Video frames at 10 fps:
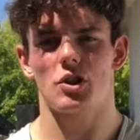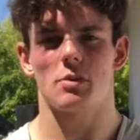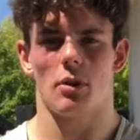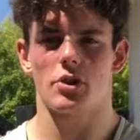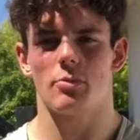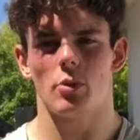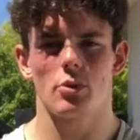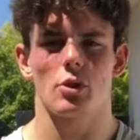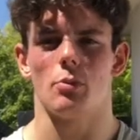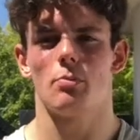as possible.
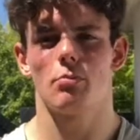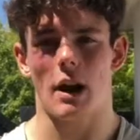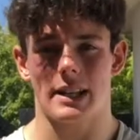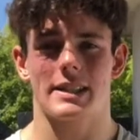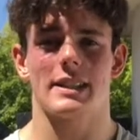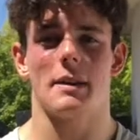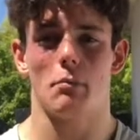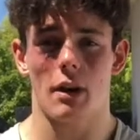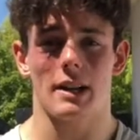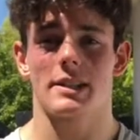So practice it and
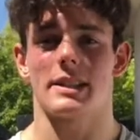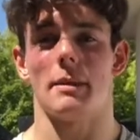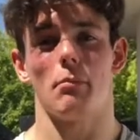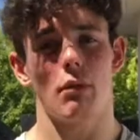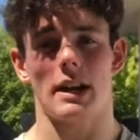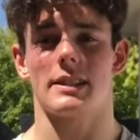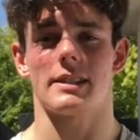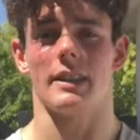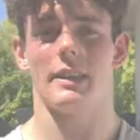practice it and practice it.